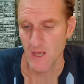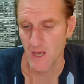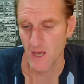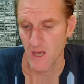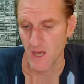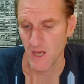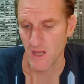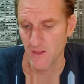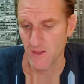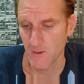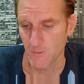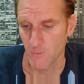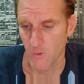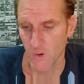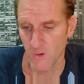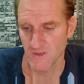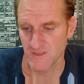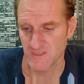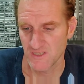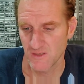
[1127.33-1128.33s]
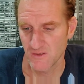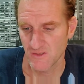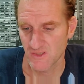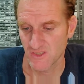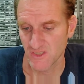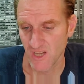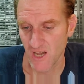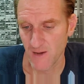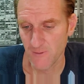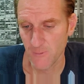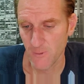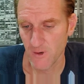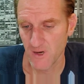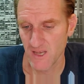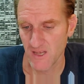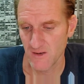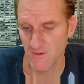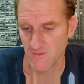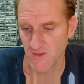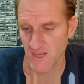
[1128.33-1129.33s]
Their role is to use software
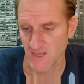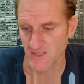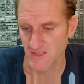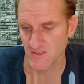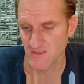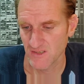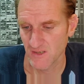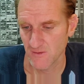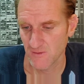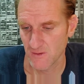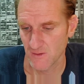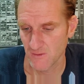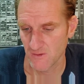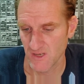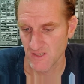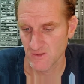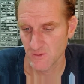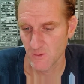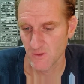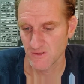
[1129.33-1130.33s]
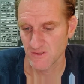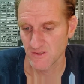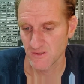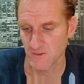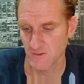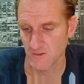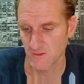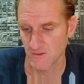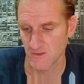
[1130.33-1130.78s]
innovations of their resources to